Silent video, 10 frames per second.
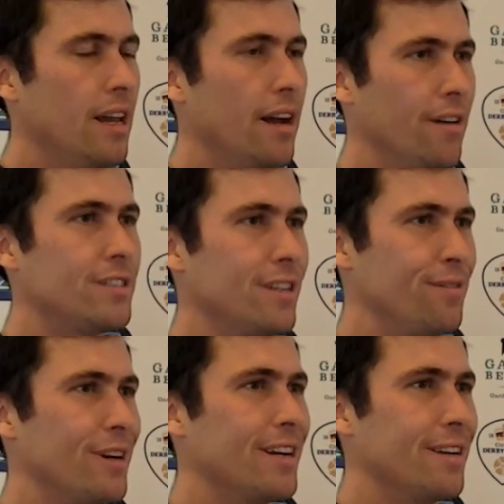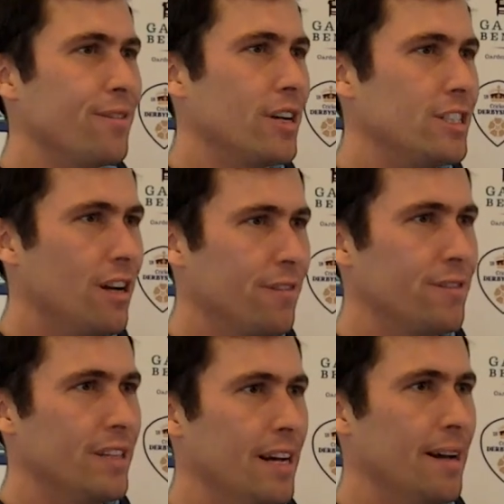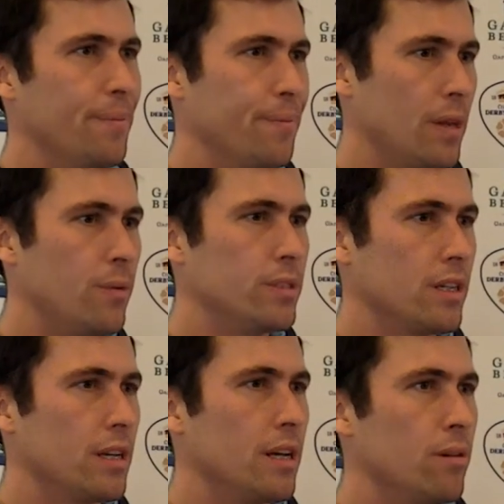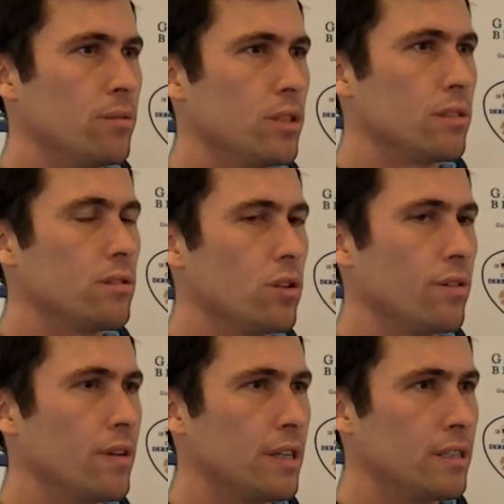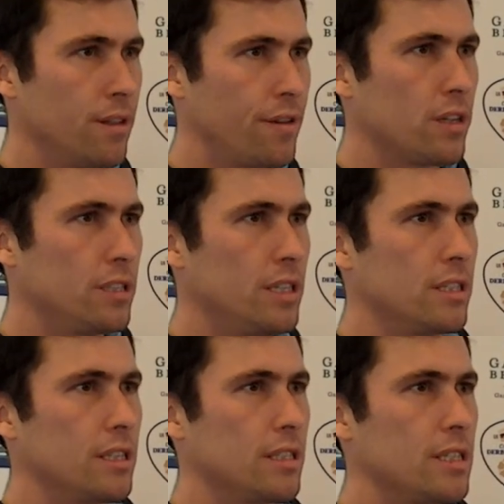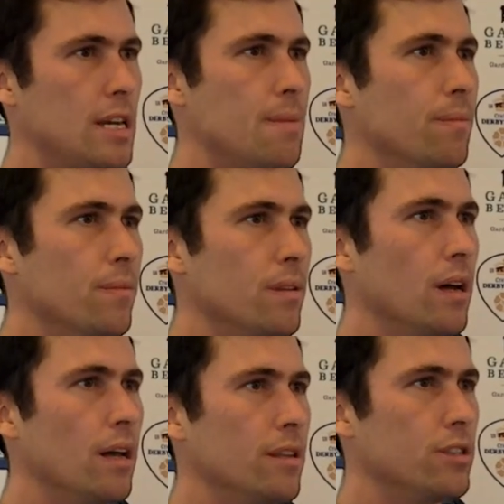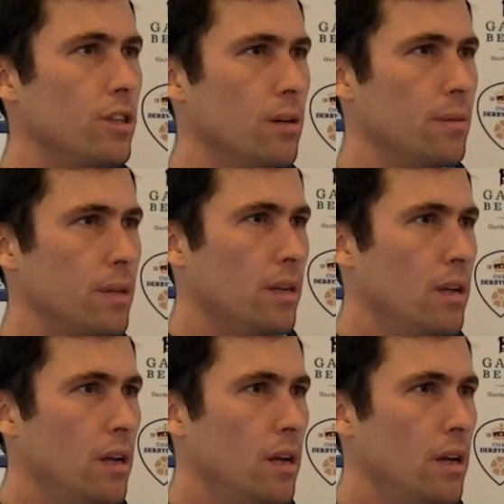Yeah, obviously very, very chuffed. It was a sort of a difficult season as a team this year, but